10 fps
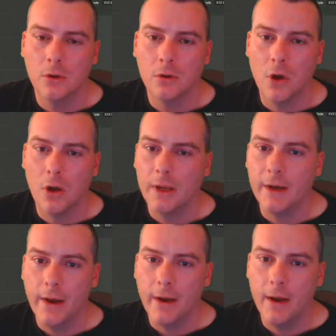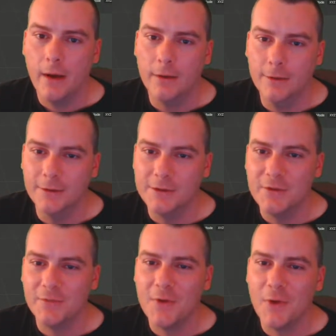Collada
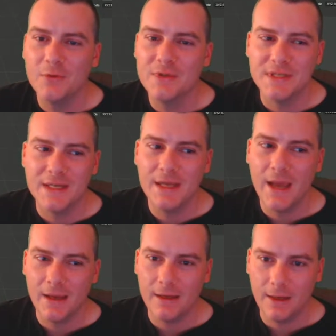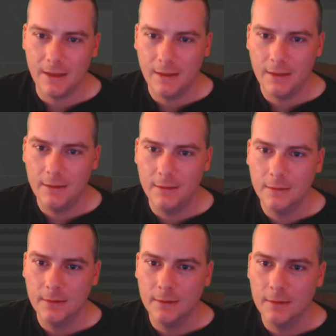default DAE,
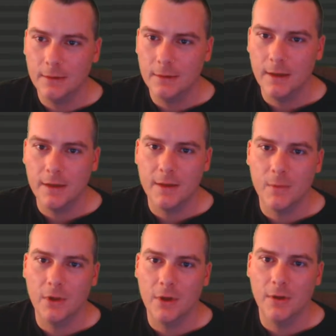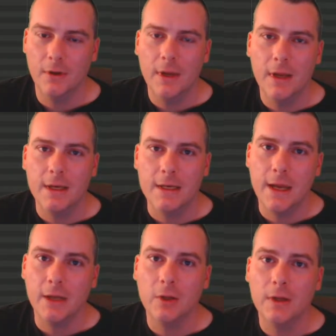and there we go. Now
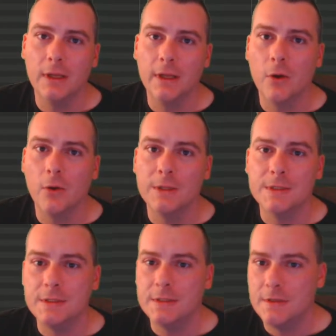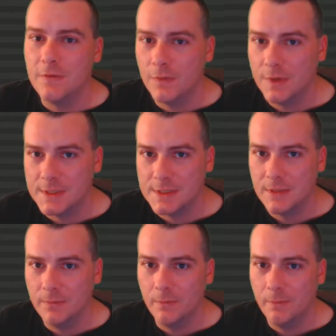you can click on a different sim.